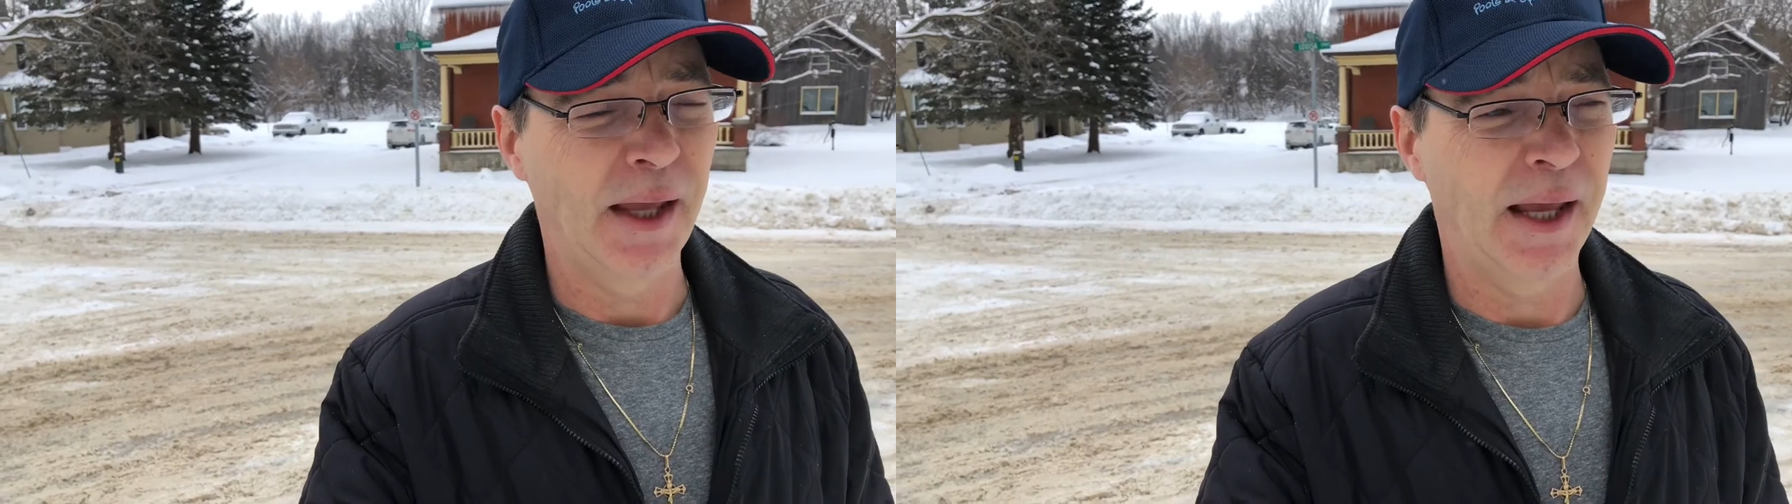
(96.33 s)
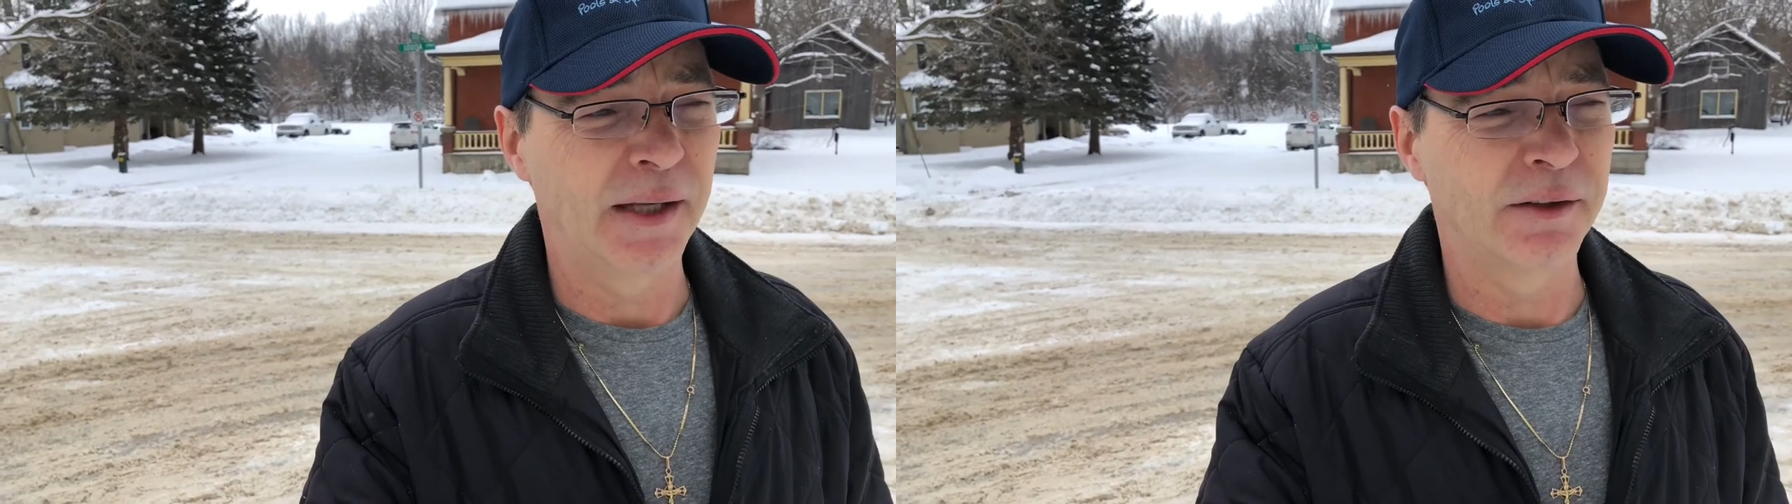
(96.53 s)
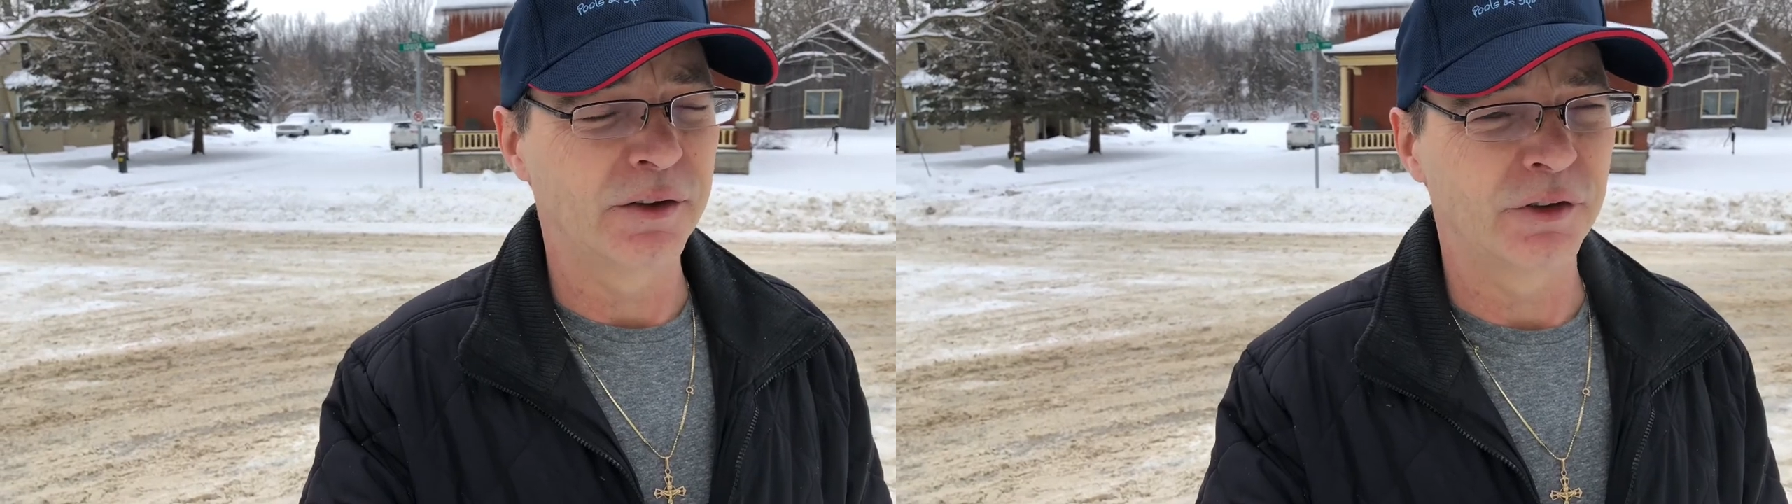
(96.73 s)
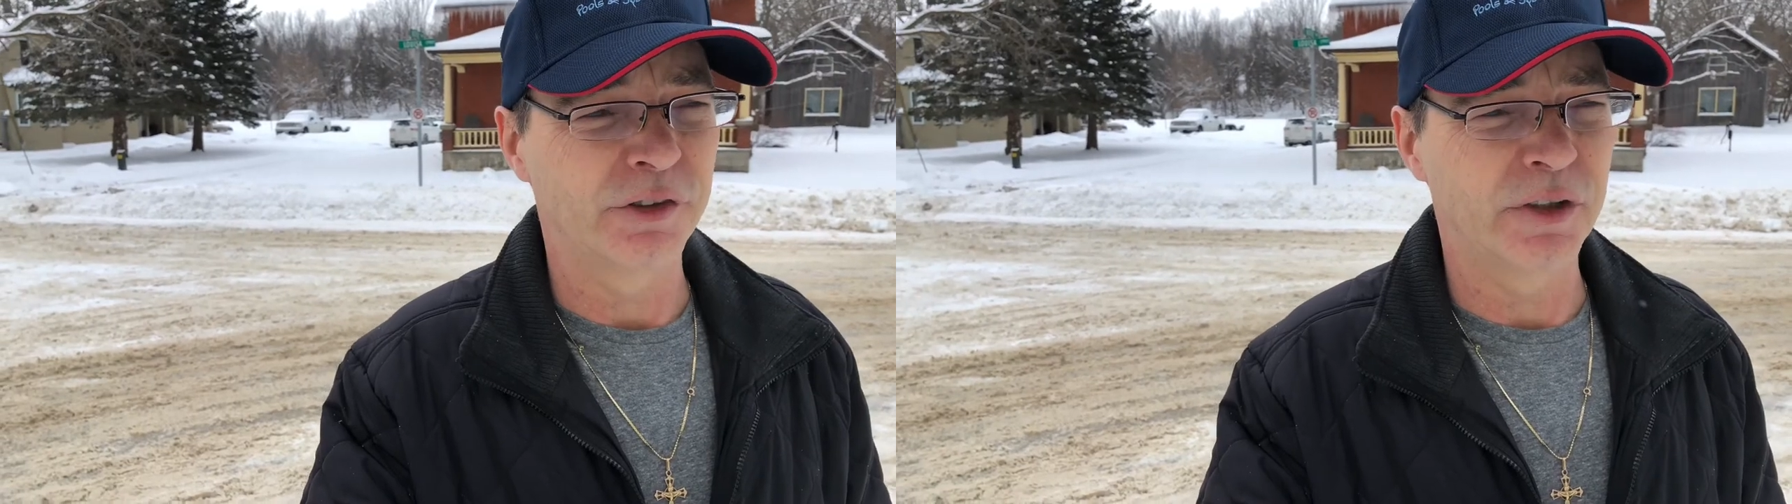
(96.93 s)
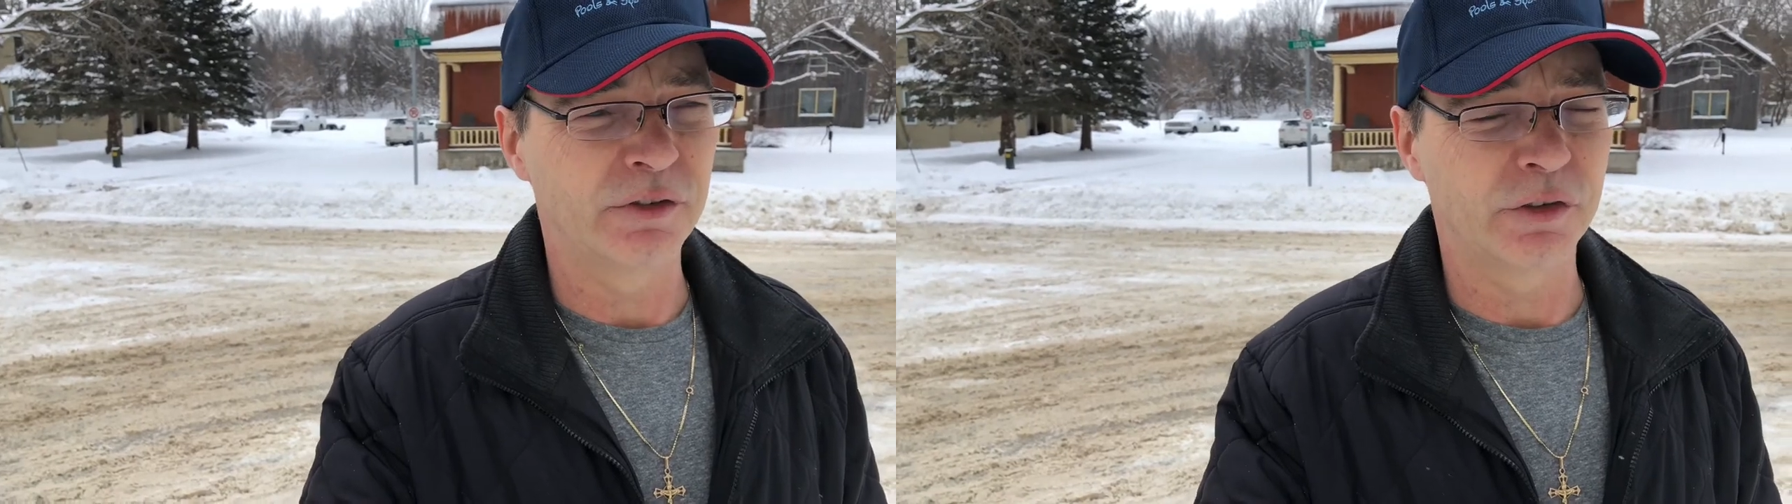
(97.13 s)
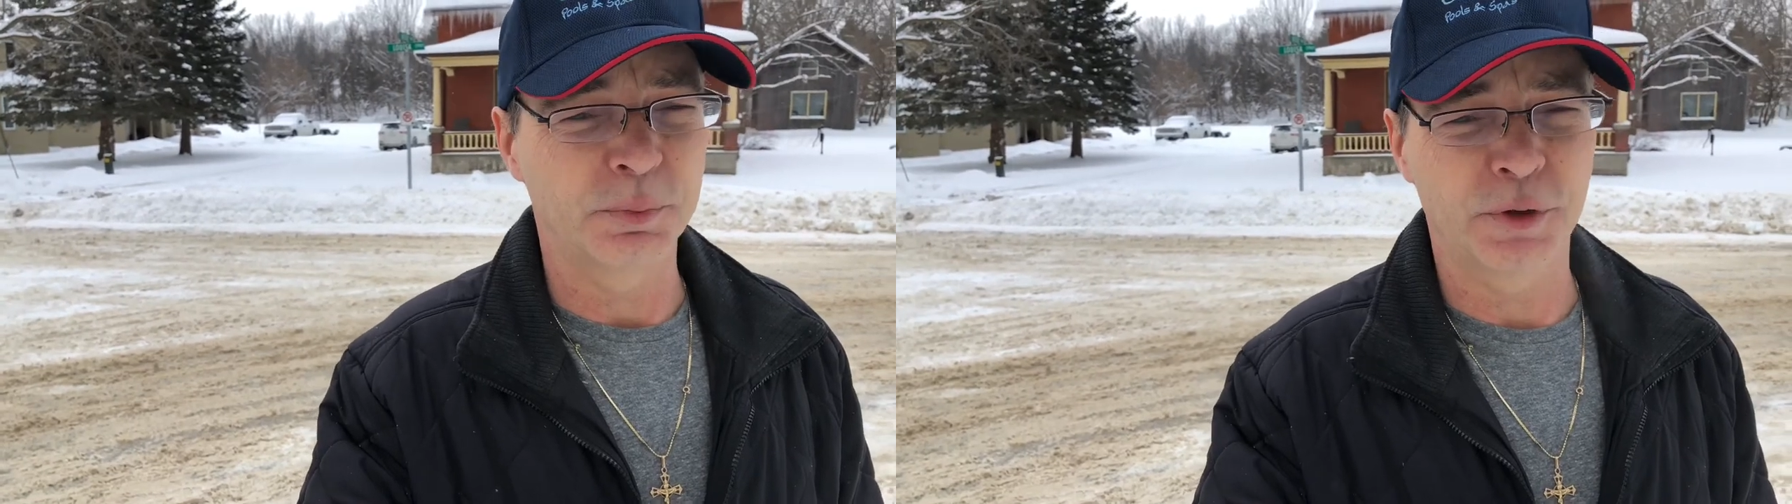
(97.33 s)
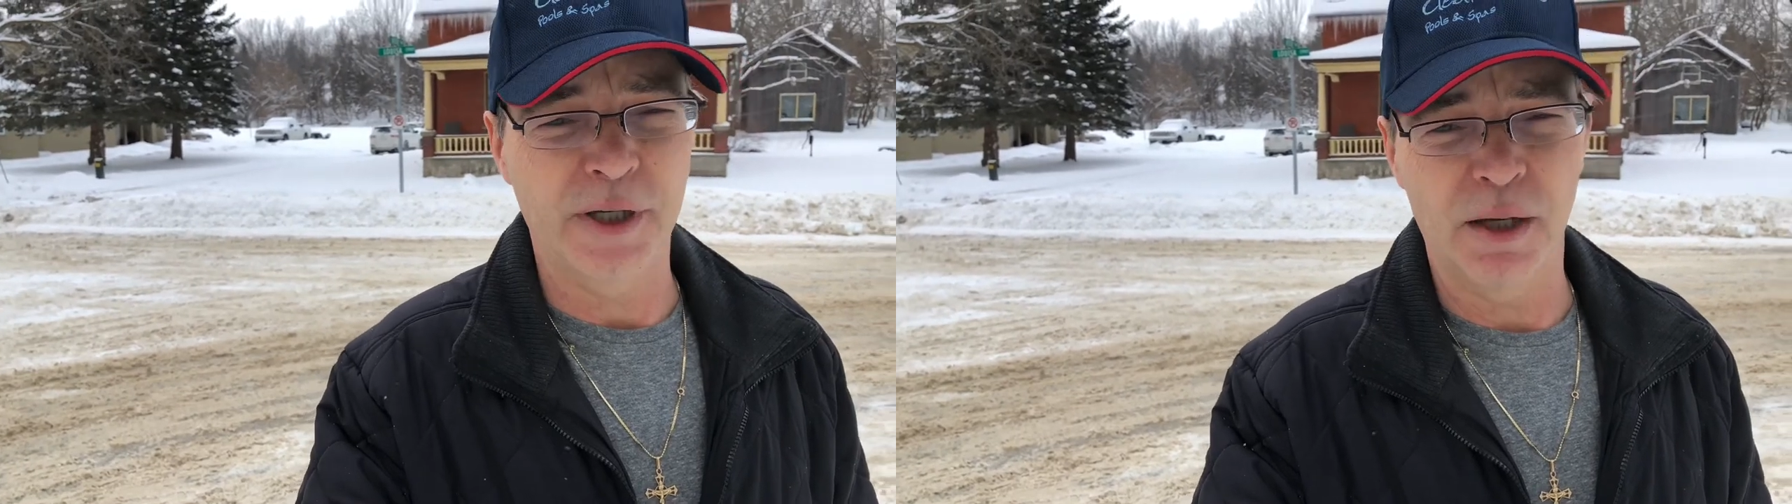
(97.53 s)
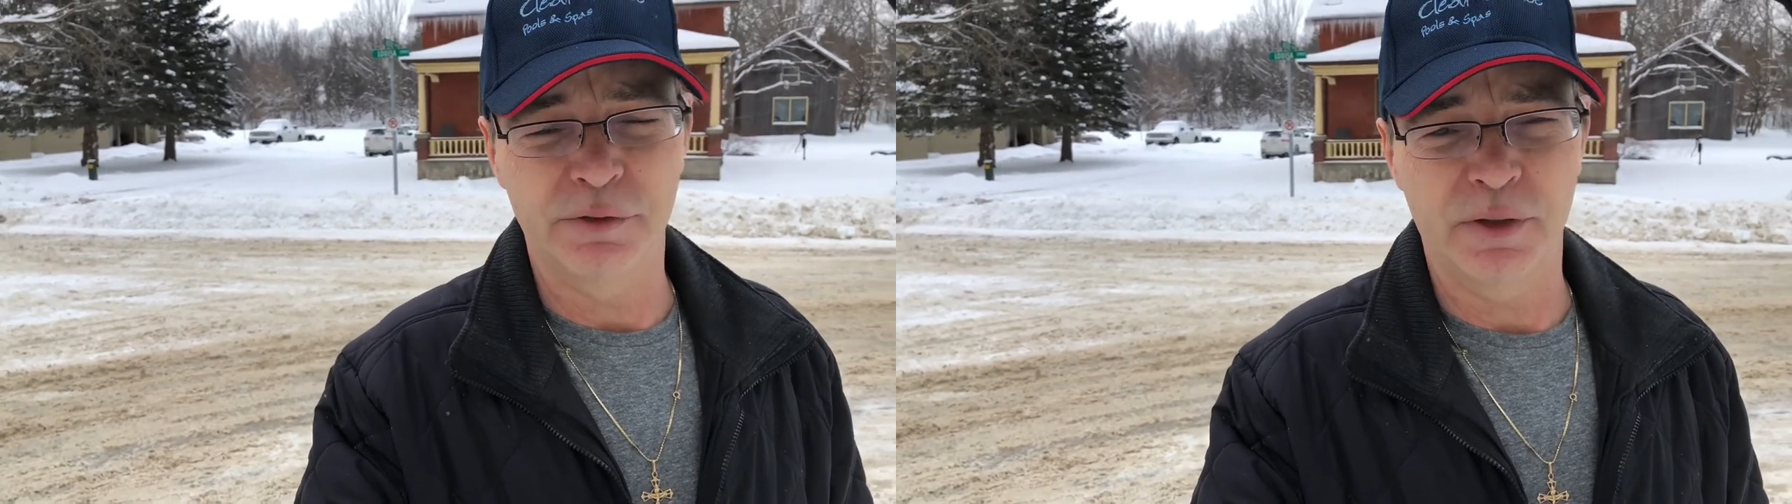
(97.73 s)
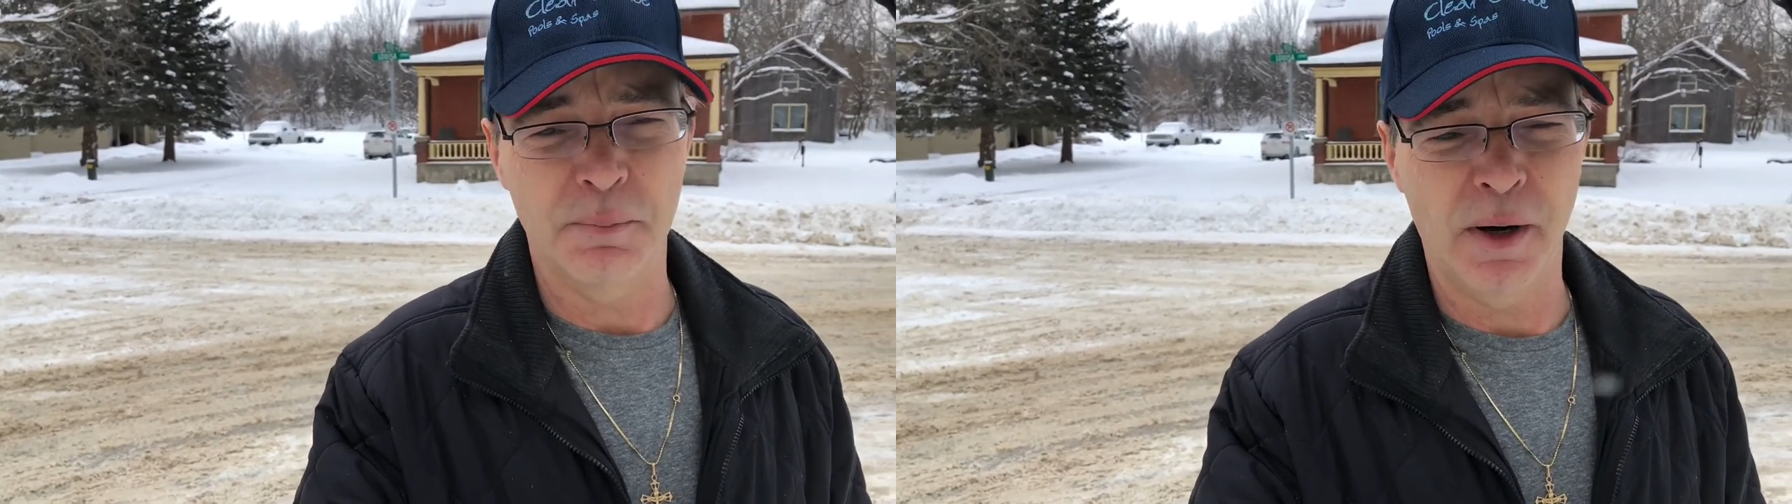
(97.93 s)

and she's just put her house on the